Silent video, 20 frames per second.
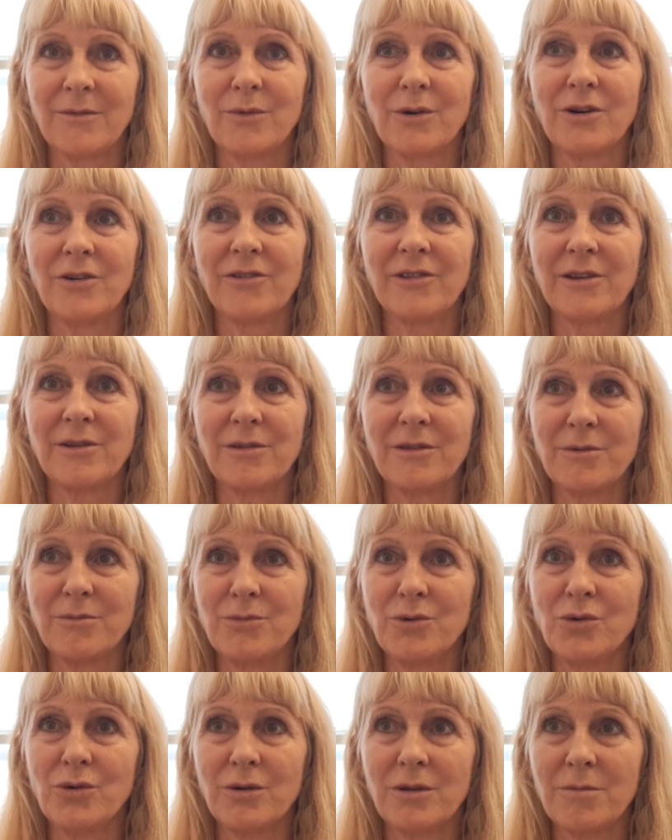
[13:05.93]
Whereas the
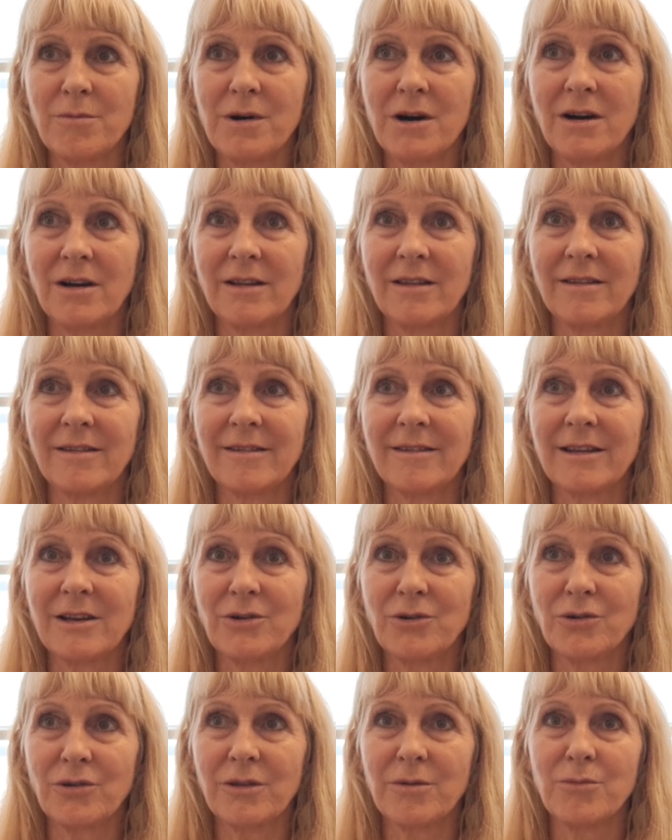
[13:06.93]
more the mind's
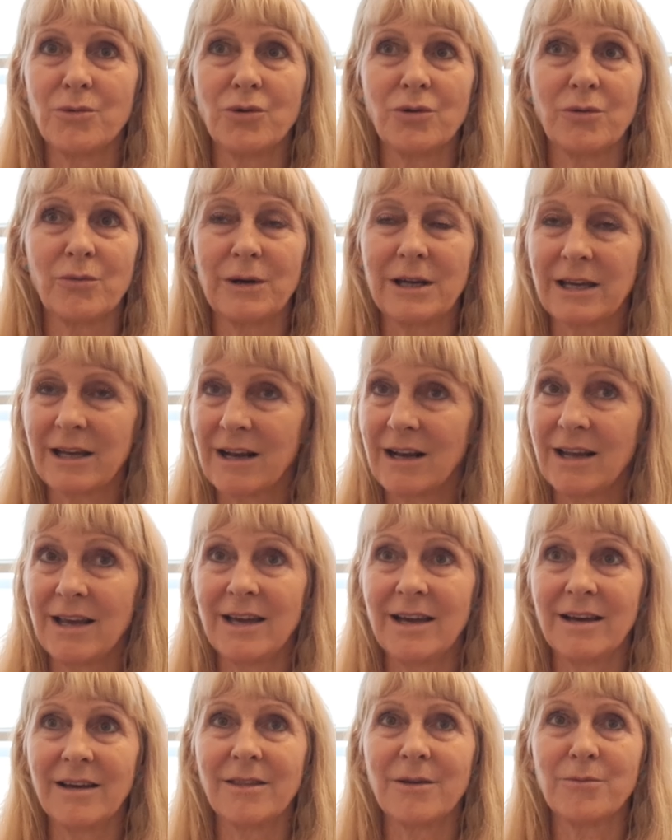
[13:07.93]
still, the more we're
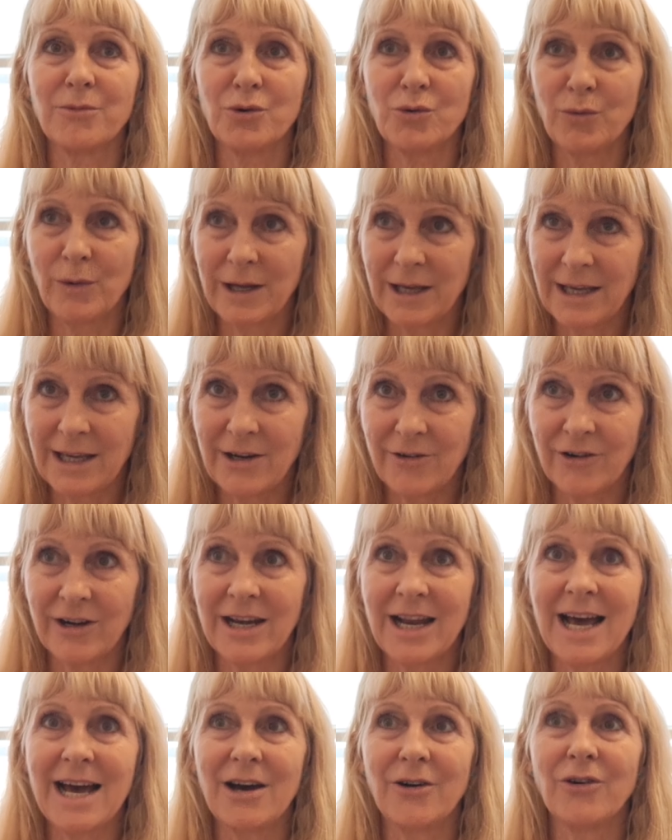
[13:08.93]
clear, the more we're here and
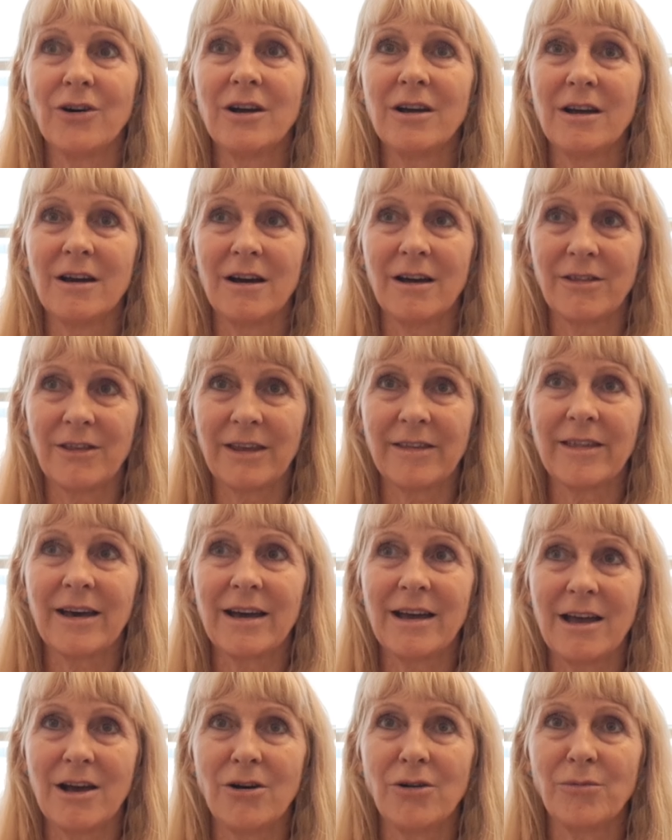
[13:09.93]
now. I think
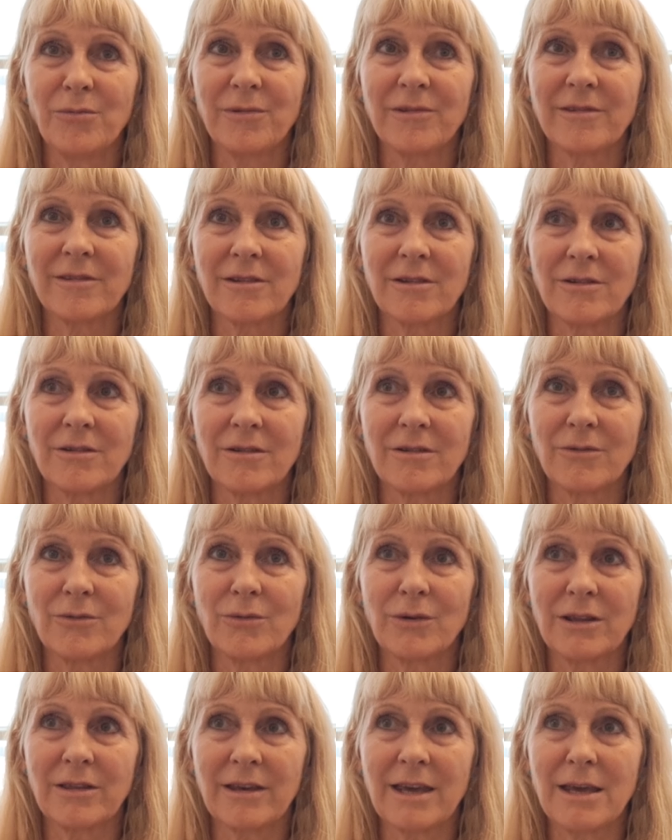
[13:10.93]
that helps
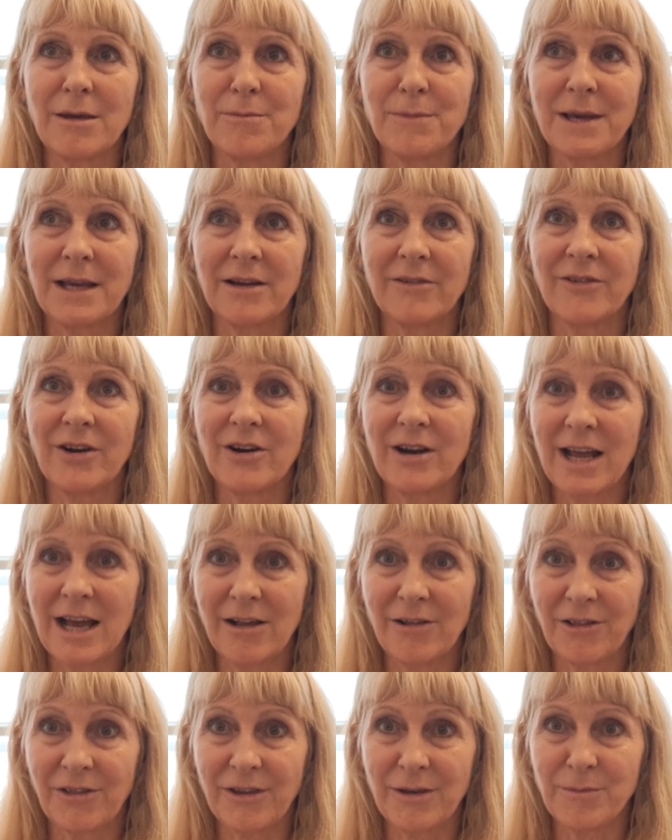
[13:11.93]
with keeping a very
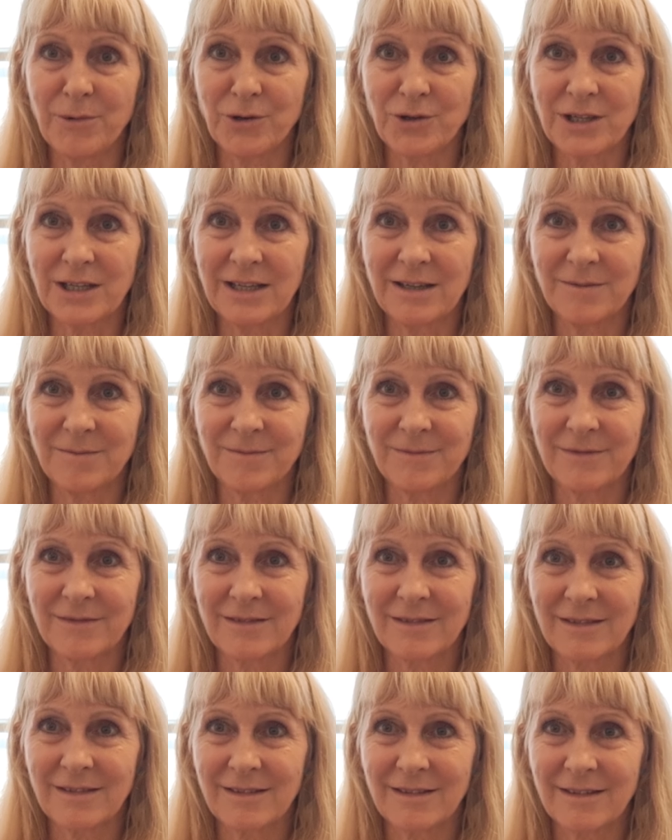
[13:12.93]
healthy body.
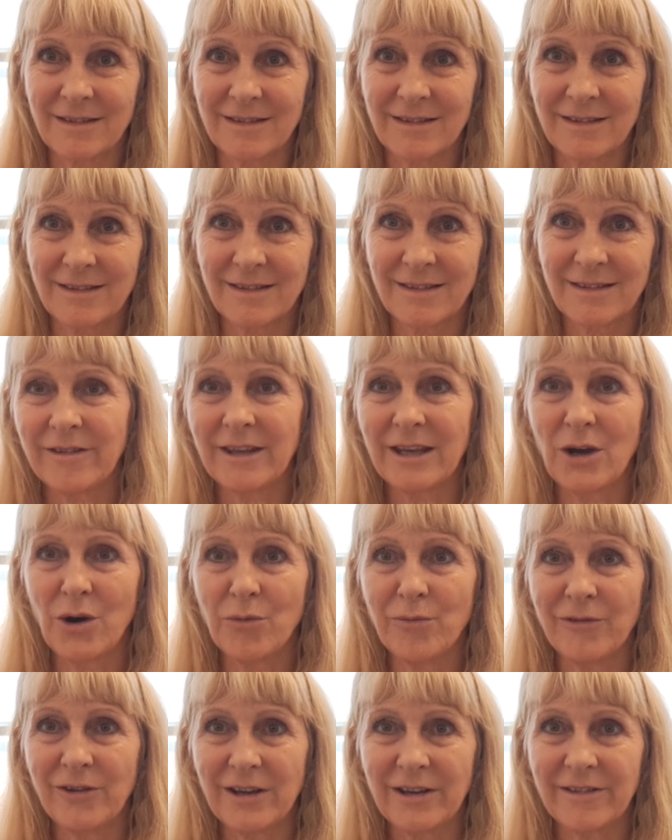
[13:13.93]
It's the
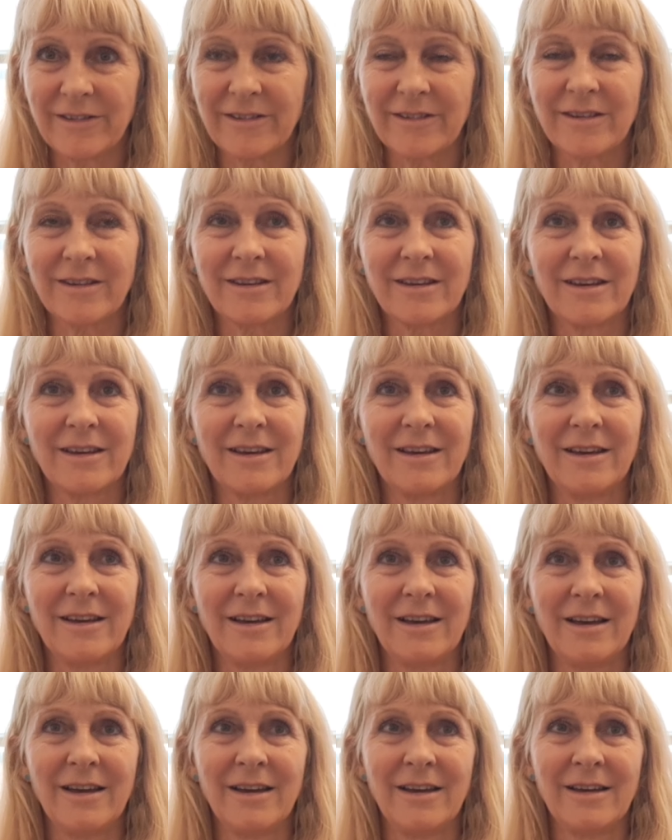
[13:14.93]
obvious:
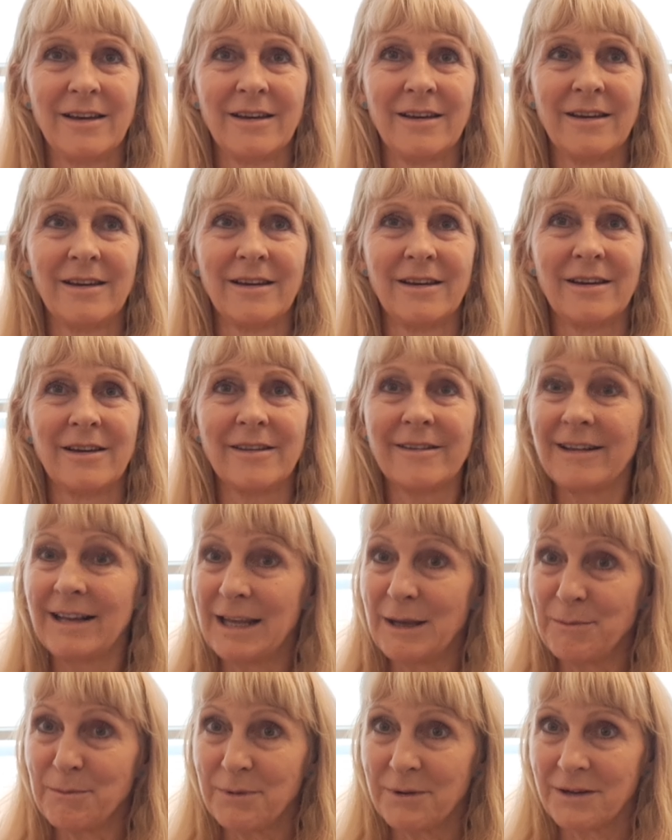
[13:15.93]

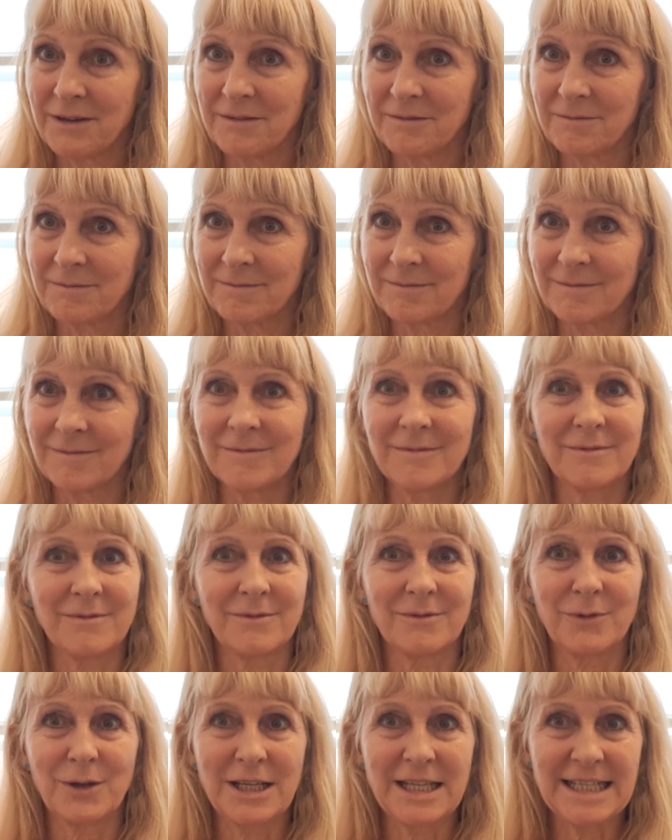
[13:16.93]
sleep.
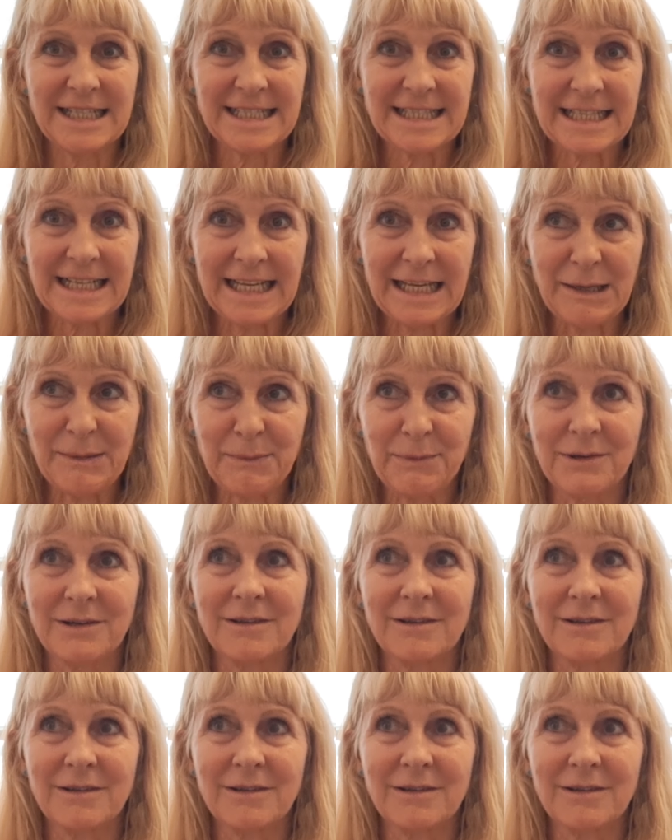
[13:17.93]
We need to sleep.